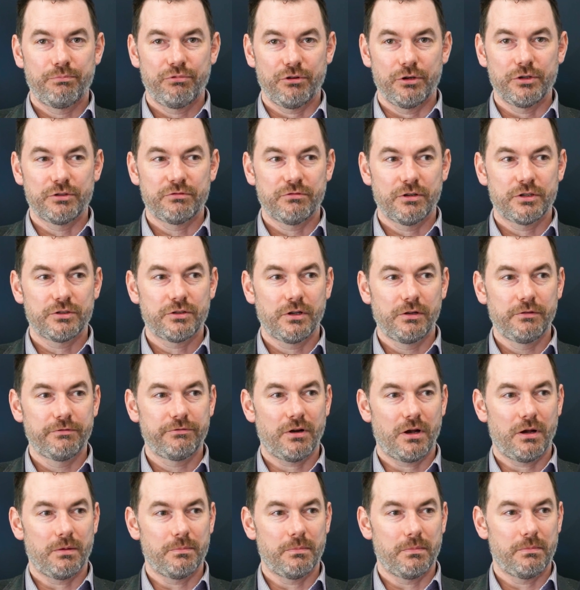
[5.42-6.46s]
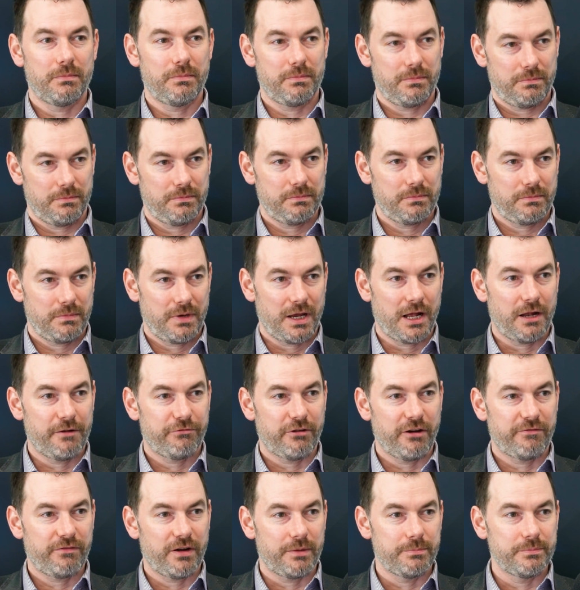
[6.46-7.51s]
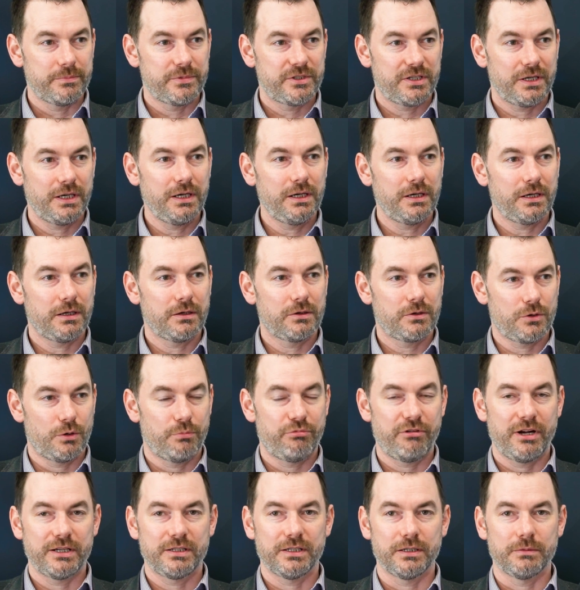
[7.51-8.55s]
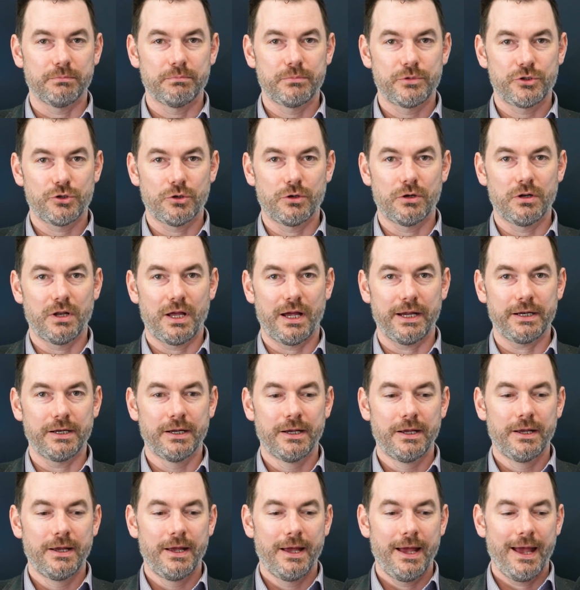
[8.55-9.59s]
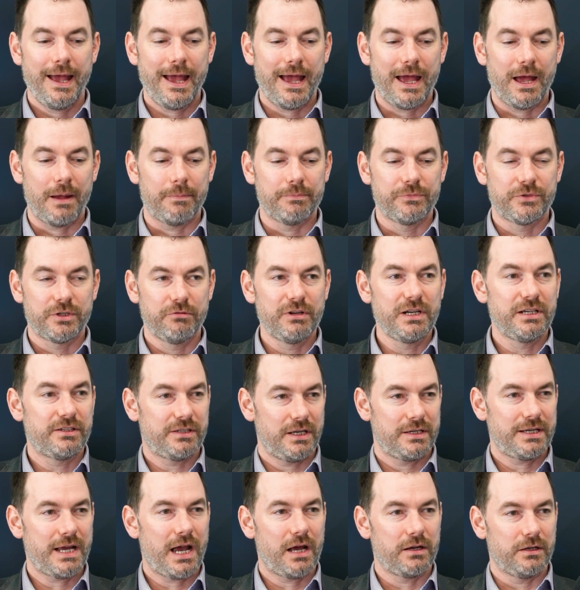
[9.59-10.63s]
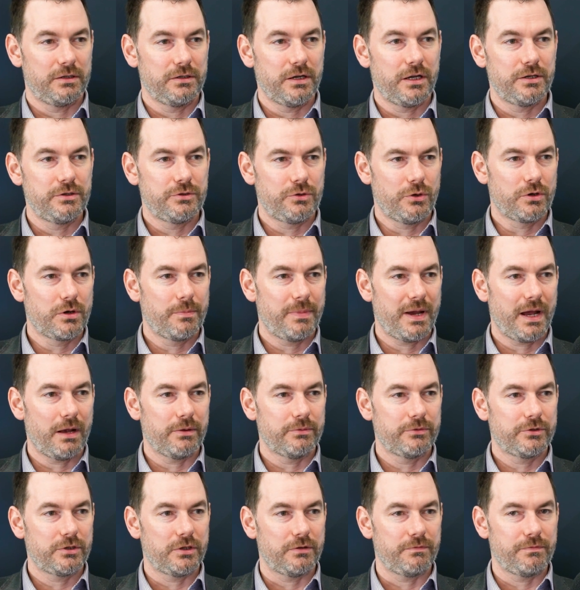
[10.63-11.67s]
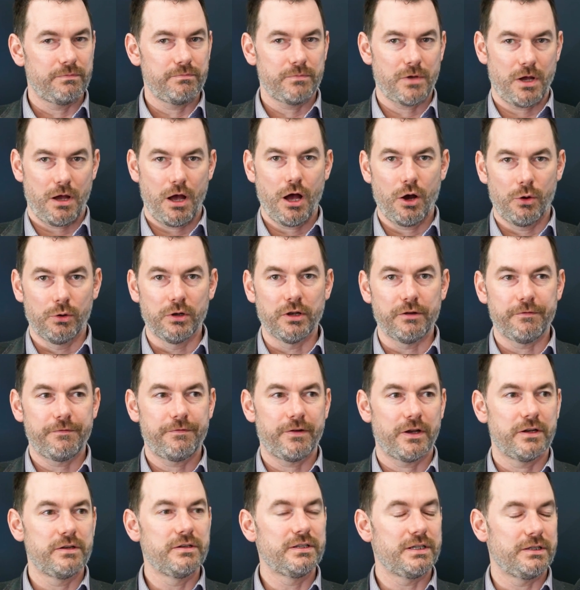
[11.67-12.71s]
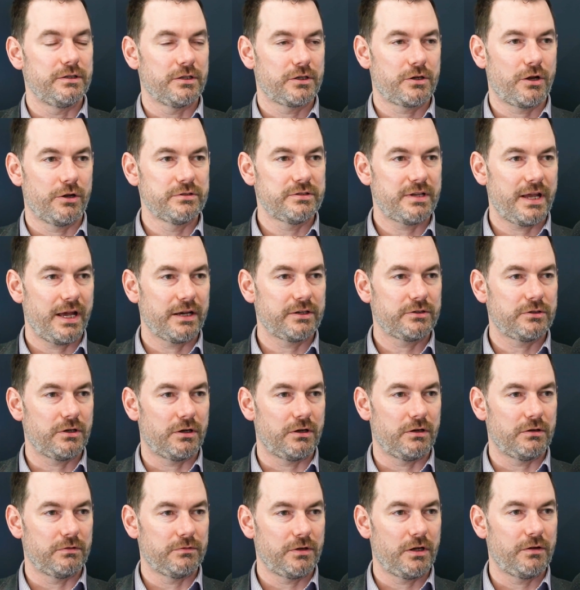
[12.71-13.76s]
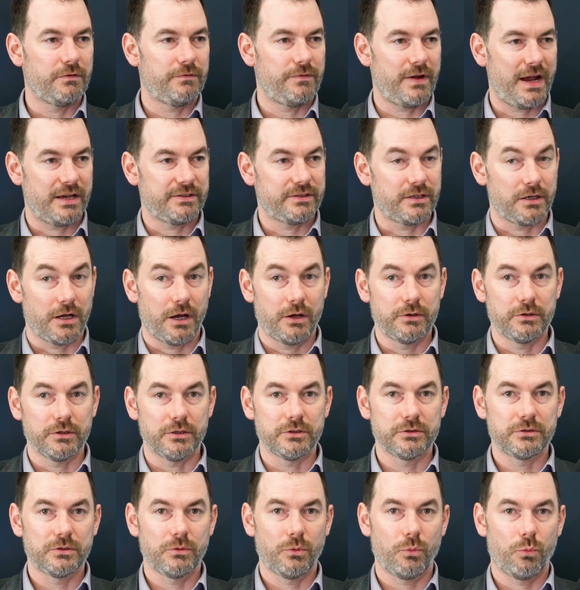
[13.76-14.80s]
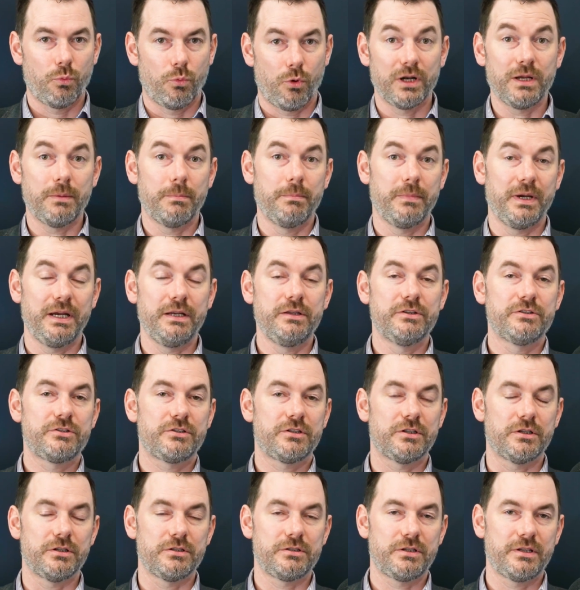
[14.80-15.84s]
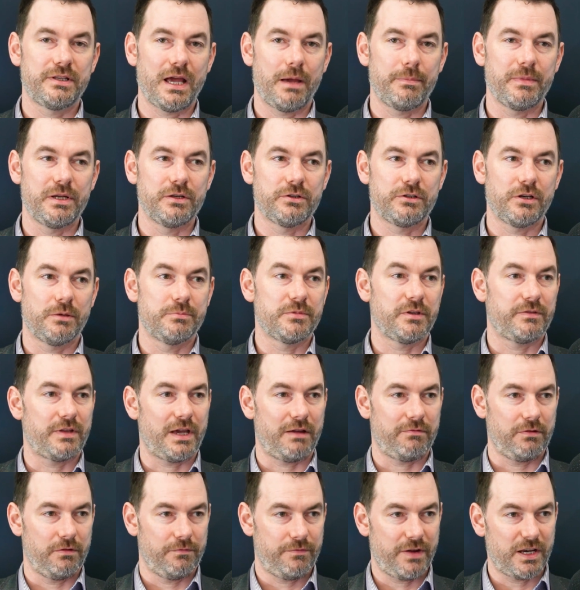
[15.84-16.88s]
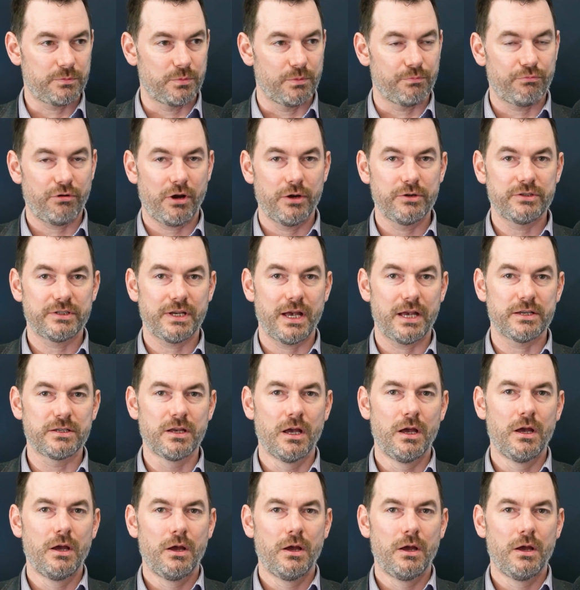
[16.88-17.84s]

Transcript: Bruce Russell from Alpha FMC, incorporating Shoreline, to really sit down and talk about sort of whole of fund in the context of asset owners, what it means to them in terms of their investment process,